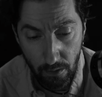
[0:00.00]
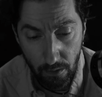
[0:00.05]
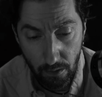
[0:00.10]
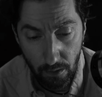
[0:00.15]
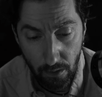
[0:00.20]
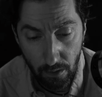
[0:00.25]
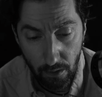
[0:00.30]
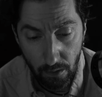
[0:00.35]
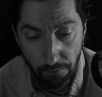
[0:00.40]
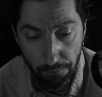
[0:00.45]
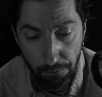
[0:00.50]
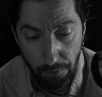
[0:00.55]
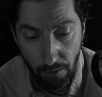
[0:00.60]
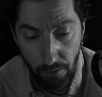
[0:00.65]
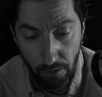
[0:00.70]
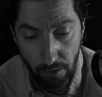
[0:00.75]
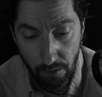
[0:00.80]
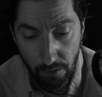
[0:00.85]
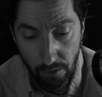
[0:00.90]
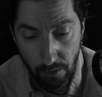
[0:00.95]
I have
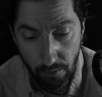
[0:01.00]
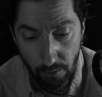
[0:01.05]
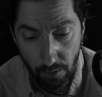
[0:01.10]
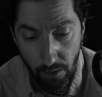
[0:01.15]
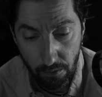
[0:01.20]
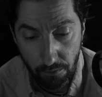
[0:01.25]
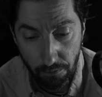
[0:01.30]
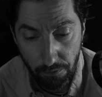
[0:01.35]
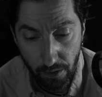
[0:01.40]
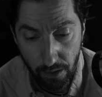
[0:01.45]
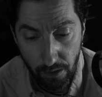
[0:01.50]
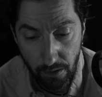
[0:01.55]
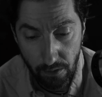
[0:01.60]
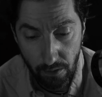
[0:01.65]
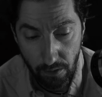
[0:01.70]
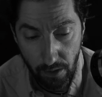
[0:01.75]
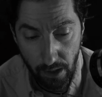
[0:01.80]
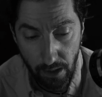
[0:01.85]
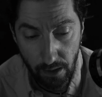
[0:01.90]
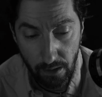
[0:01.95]
buried one friend
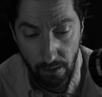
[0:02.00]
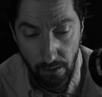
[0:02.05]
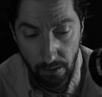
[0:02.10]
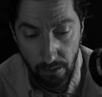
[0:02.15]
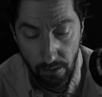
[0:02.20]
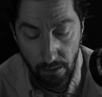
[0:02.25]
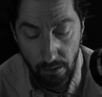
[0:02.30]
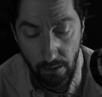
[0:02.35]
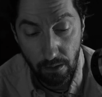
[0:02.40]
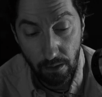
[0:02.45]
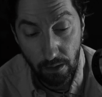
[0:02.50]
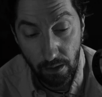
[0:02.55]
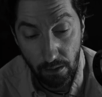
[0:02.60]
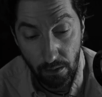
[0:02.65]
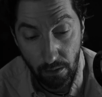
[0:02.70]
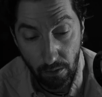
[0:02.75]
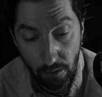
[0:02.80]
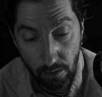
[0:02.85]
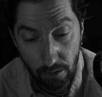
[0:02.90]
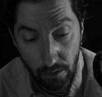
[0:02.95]
today, he
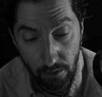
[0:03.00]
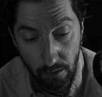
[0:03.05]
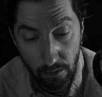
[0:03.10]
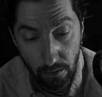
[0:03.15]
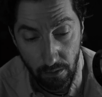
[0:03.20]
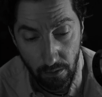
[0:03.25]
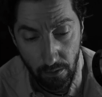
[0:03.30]
thought.